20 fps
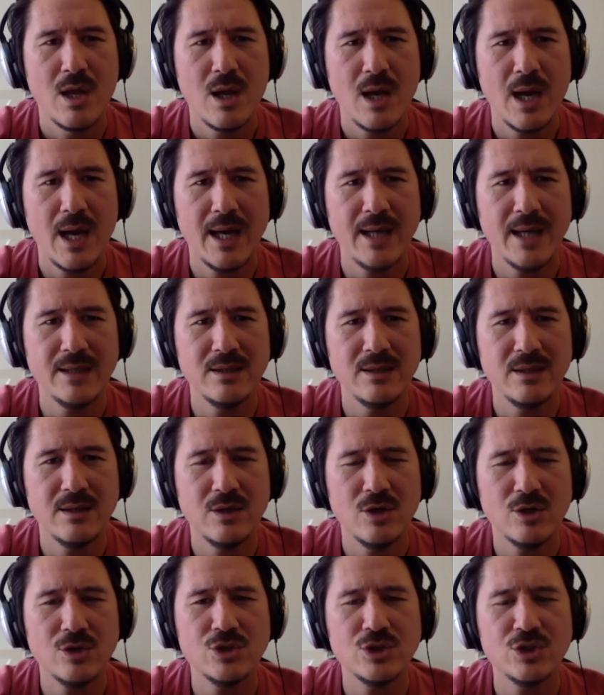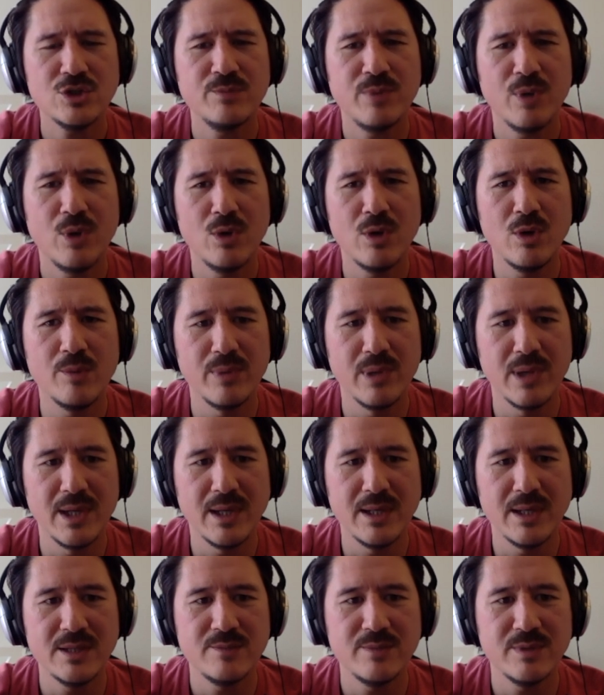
And not just poker players,